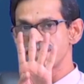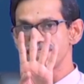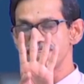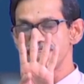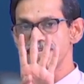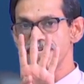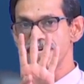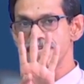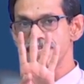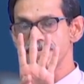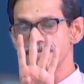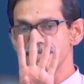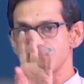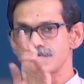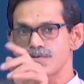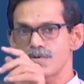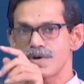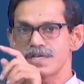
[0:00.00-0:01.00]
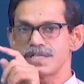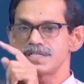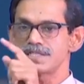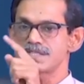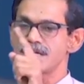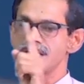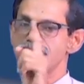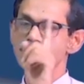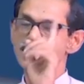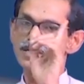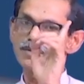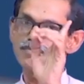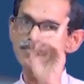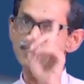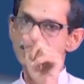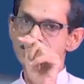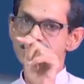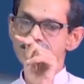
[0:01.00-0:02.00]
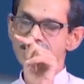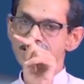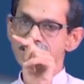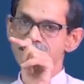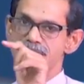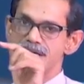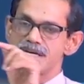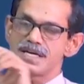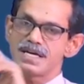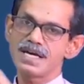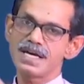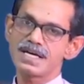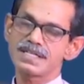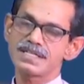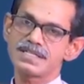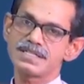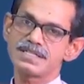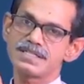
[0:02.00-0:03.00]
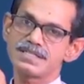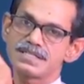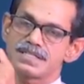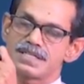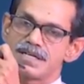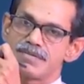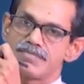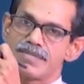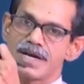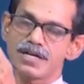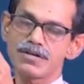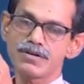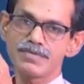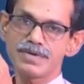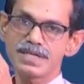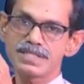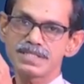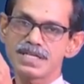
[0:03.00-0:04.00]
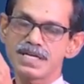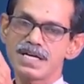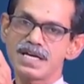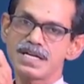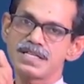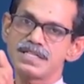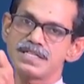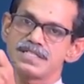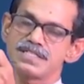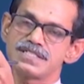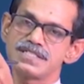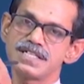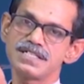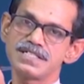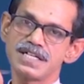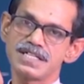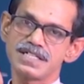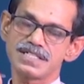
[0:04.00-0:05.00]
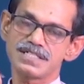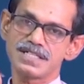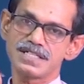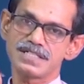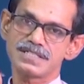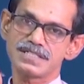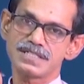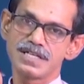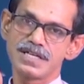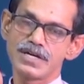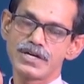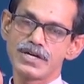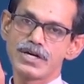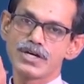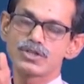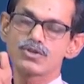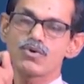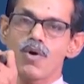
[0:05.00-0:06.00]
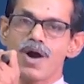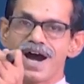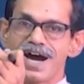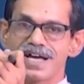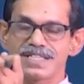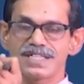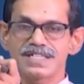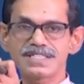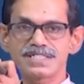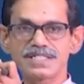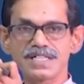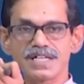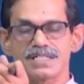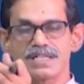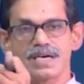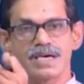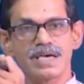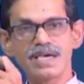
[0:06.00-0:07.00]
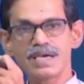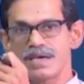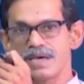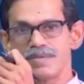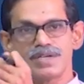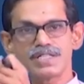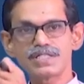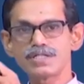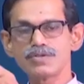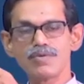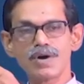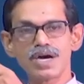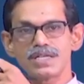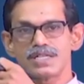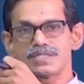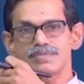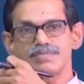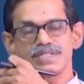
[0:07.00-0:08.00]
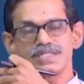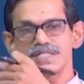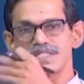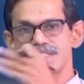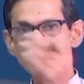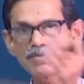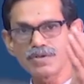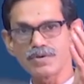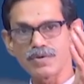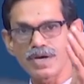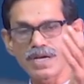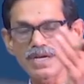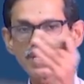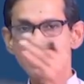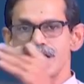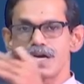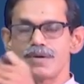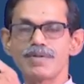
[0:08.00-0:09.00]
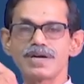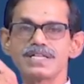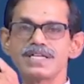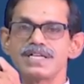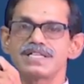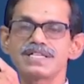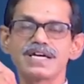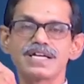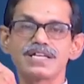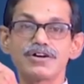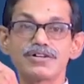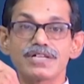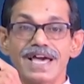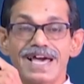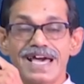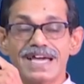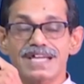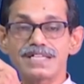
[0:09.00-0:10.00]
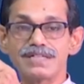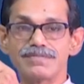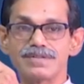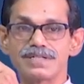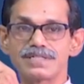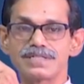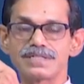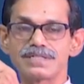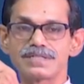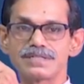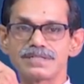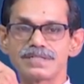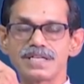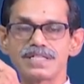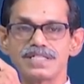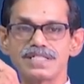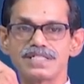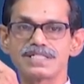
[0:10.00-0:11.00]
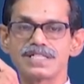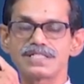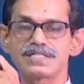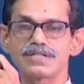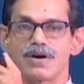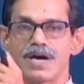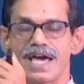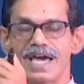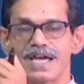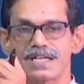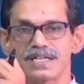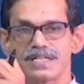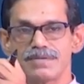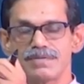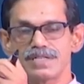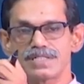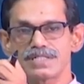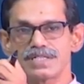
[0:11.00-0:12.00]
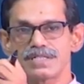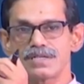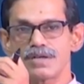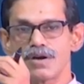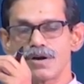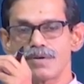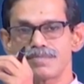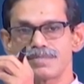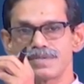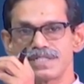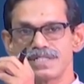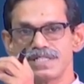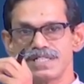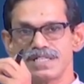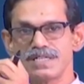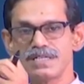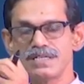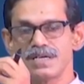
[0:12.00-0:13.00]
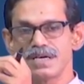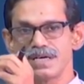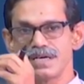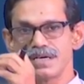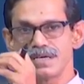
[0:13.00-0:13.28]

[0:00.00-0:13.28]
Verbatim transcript: three kind of cells. One is B cell, another is macrophage, another is dendritic cells. So, other cell MHC1 is present everywhere, but it cannot activate the T cells. Activation of T